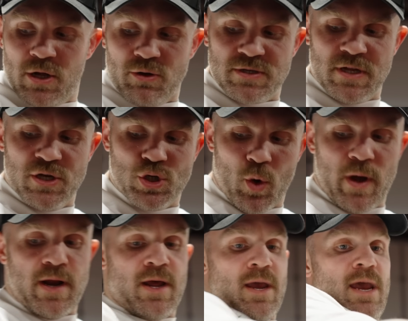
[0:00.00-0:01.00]
closed in the
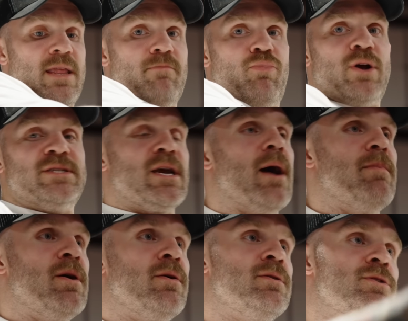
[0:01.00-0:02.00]
joint, and then pressing
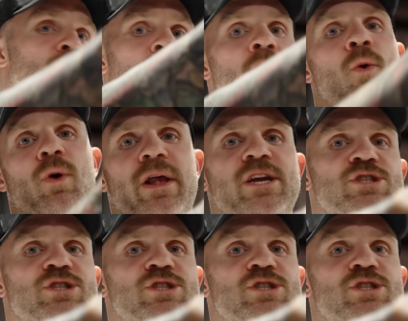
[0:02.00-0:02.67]
up. So where like a